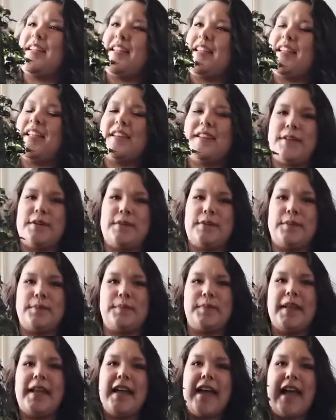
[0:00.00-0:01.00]
Anywho,
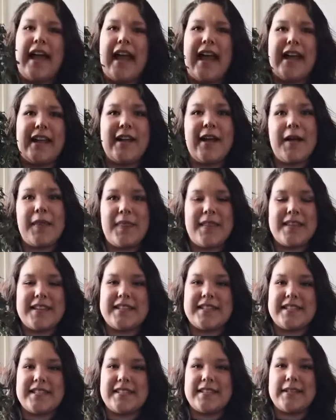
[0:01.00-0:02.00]
I got
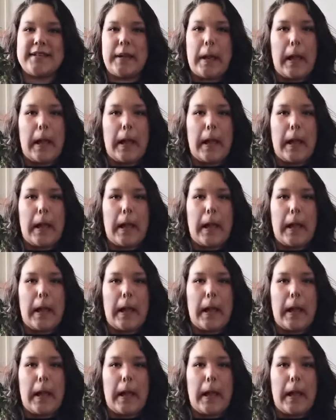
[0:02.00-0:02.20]
this